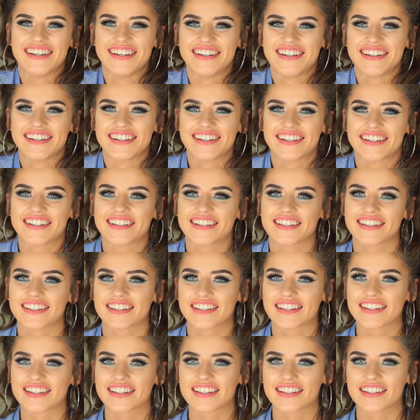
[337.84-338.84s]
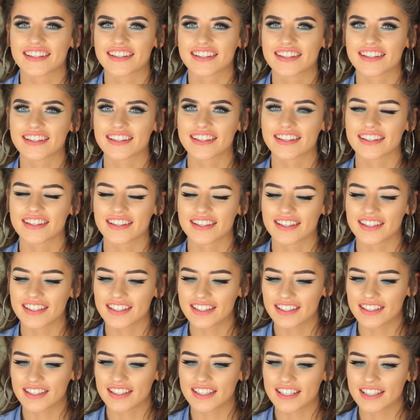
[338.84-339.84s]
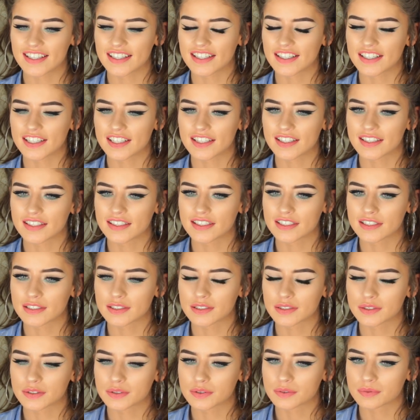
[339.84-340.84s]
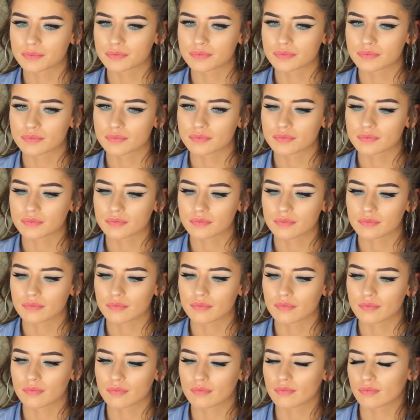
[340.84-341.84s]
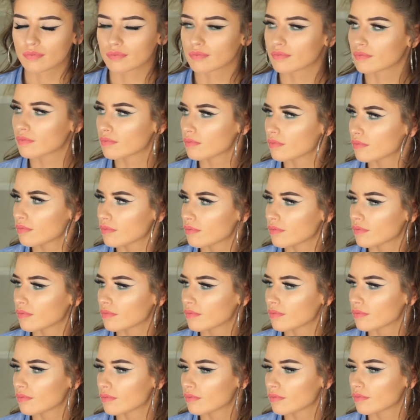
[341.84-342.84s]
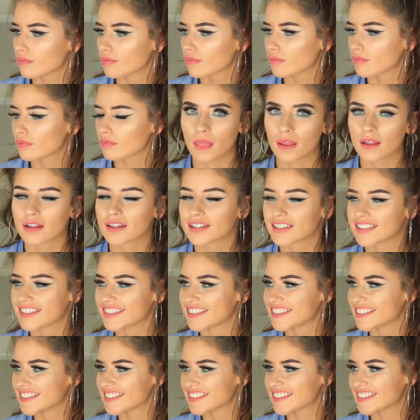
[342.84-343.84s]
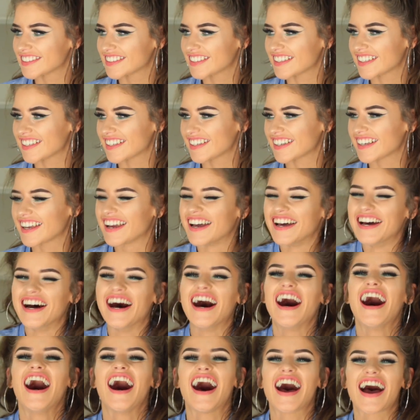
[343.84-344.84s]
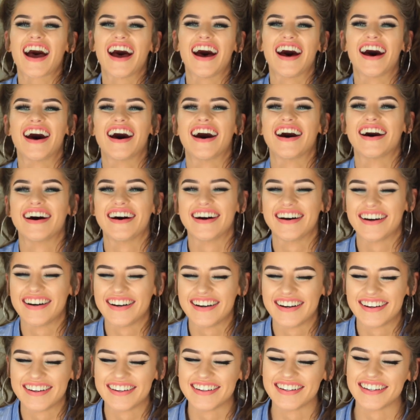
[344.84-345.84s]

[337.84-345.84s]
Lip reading: [no speech]